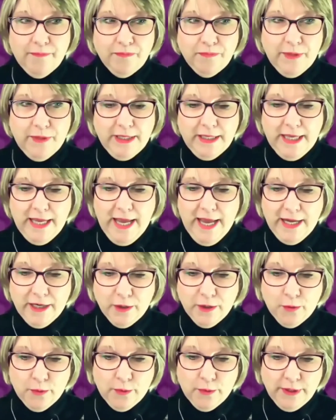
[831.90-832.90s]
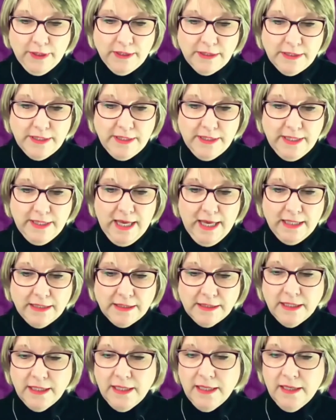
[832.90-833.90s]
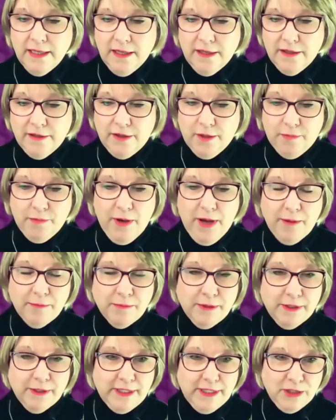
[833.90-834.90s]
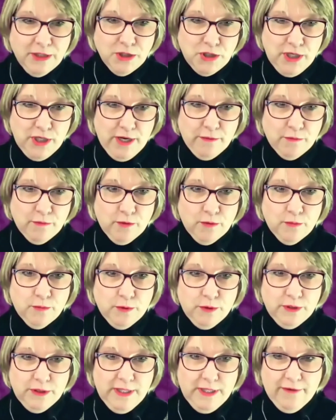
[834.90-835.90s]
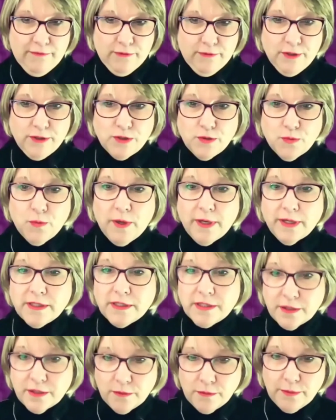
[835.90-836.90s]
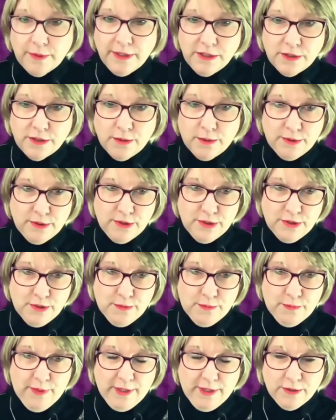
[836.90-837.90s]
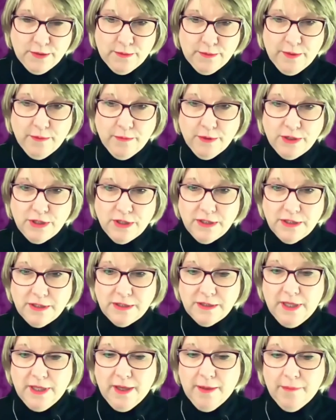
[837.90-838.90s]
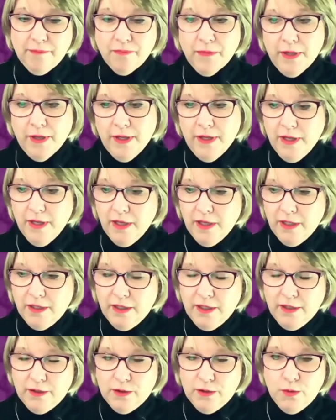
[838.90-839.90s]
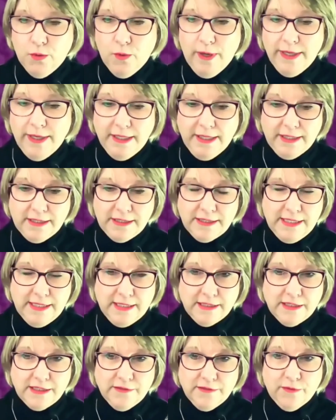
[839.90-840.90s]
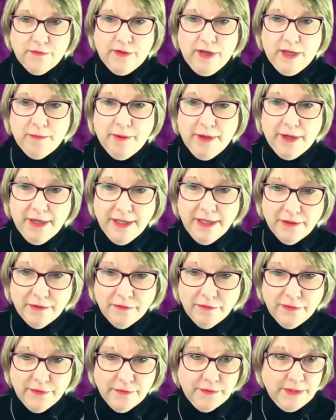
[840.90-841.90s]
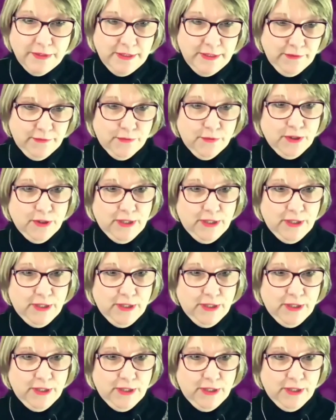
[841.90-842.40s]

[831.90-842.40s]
in categories that the public in general will leverage. One is the resource directory, which is quite extensive. We've got about 150 different